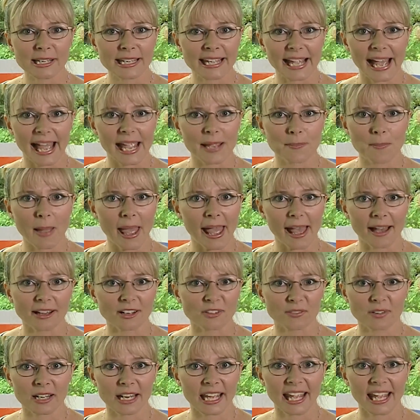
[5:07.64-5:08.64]
came out
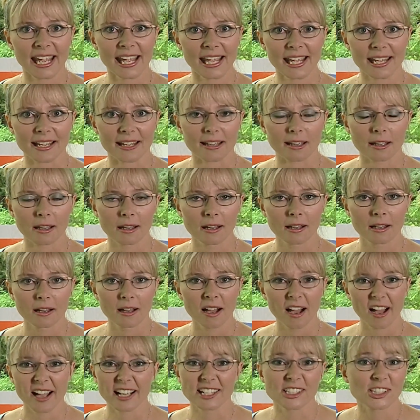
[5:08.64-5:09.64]
of an egg.
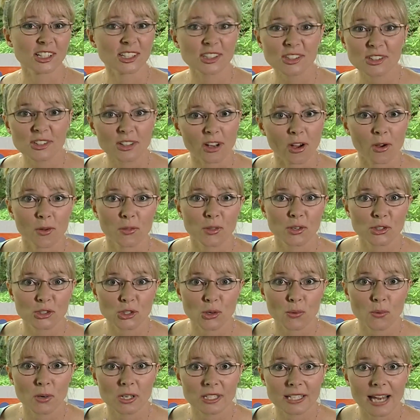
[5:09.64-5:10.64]
I didn't know that
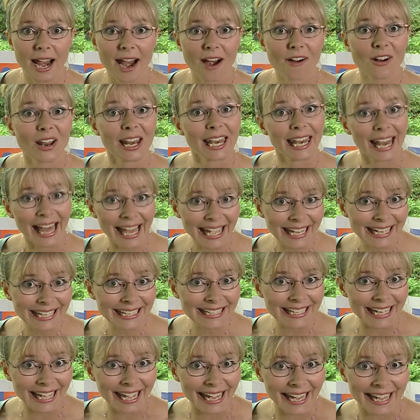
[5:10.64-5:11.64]
Tuatara
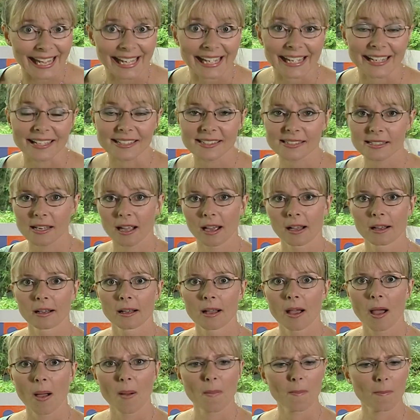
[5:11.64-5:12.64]
laid eggs.
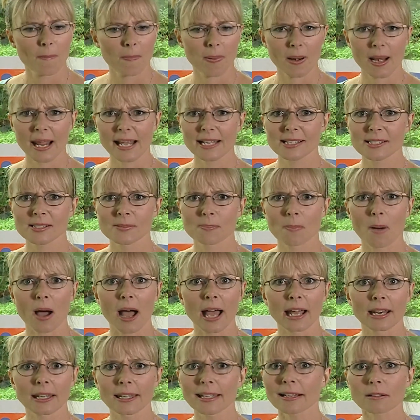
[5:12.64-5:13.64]
Bless
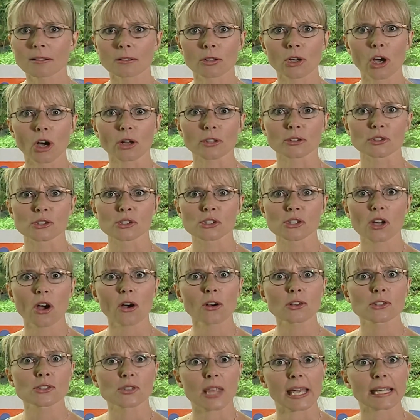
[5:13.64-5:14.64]
my little cotton
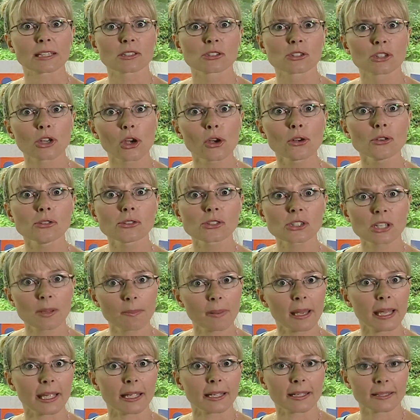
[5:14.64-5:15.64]
socks, that's news to
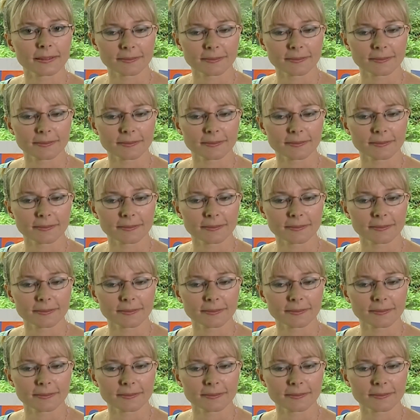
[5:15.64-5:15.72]
me.